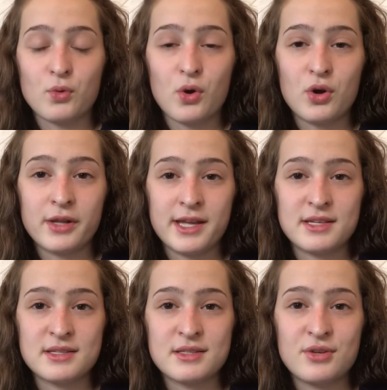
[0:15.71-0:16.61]
role
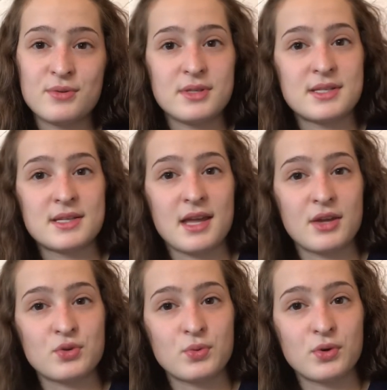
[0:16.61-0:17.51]
is to
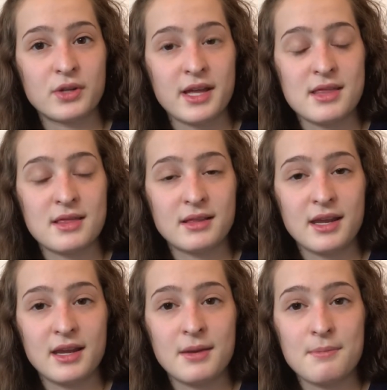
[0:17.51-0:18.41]
schedule and
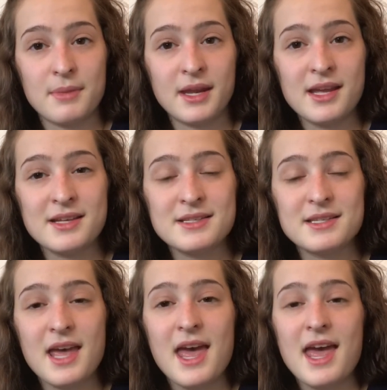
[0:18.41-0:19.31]
lead meetings.